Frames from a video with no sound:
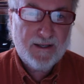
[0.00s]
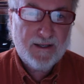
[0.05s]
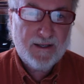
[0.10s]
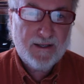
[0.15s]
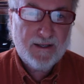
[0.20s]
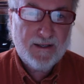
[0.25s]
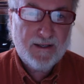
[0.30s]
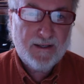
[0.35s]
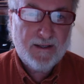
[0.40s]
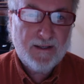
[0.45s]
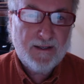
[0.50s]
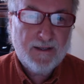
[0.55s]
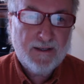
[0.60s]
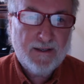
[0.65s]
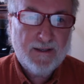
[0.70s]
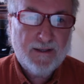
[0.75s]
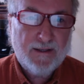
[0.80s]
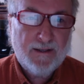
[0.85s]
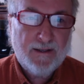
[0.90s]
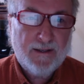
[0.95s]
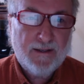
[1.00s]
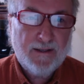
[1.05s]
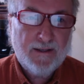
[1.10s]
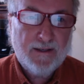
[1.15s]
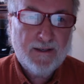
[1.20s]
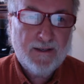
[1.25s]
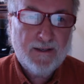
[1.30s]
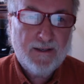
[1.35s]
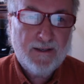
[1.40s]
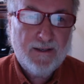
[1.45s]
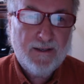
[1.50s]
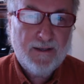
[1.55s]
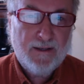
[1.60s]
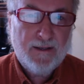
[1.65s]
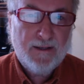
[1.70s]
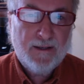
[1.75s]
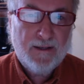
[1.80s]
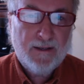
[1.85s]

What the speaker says: Nobody speaks.